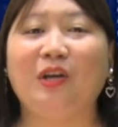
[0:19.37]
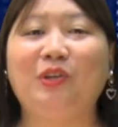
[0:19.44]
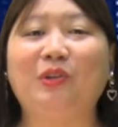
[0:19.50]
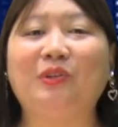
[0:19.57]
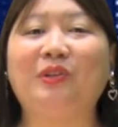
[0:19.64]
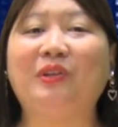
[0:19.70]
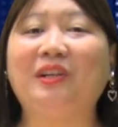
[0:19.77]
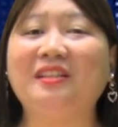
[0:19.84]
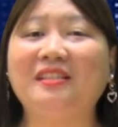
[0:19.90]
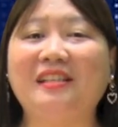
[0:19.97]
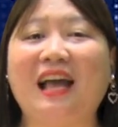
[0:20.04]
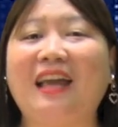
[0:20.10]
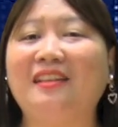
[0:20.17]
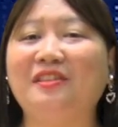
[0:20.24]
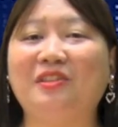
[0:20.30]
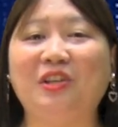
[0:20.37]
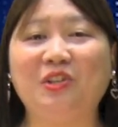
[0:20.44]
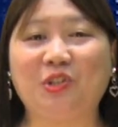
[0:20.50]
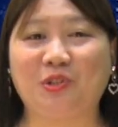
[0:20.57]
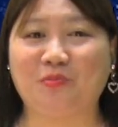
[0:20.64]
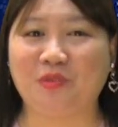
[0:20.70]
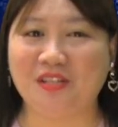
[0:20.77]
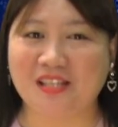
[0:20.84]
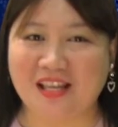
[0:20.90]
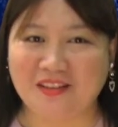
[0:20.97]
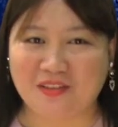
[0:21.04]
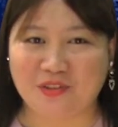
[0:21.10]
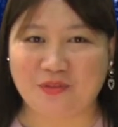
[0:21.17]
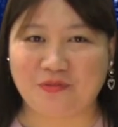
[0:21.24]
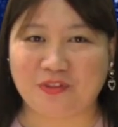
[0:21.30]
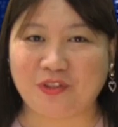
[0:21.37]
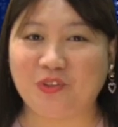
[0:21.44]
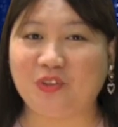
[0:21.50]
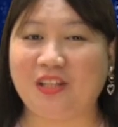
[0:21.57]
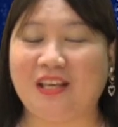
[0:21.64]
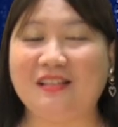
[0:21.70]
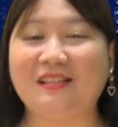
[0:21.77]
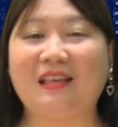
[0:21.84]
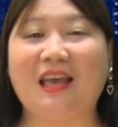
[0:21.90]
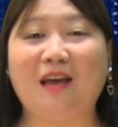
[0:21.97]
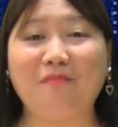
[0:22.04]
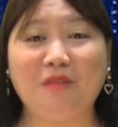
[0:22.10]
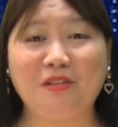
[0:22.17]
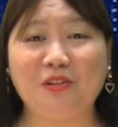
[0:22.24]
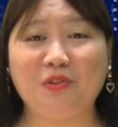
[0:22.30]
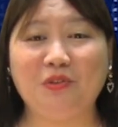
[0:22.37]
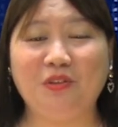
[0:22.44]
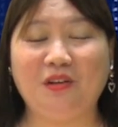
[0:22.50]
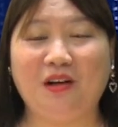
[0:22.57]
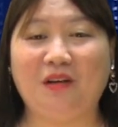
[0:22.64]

your Earth Science teacher presenter for today's episode